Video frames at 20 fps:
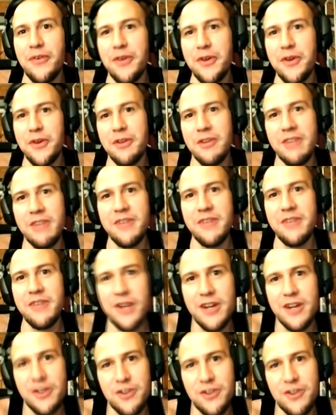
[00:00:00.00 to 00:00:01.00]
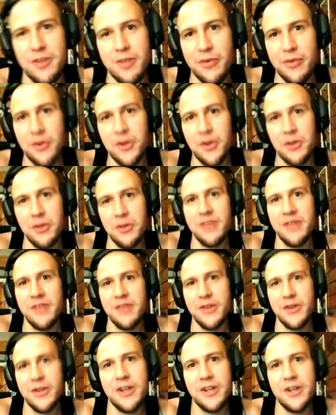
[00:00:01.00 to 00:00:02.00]
uh what a ticket
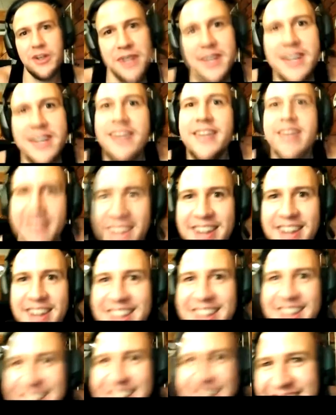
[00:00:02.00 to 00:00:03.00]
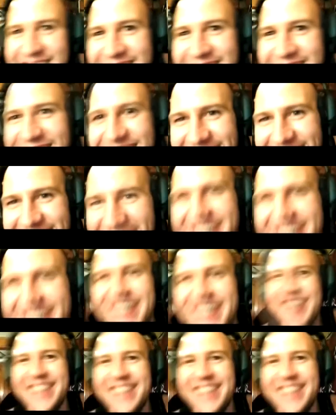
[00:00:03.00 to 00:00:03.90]
to Mexico is like five thousand,